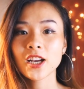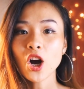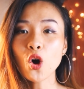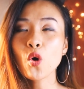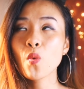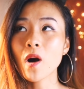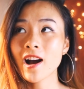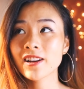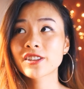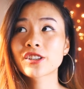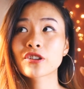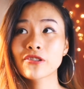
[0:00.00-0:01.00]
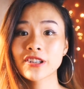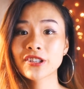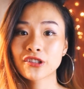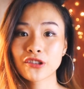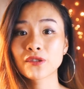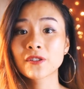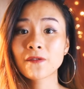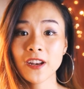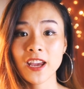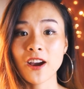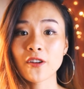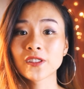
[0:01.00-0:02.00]
Go watch Chris Chu's
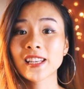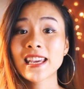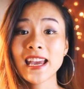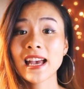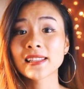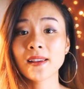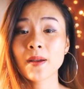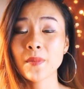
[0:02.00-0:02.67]
videos. He has an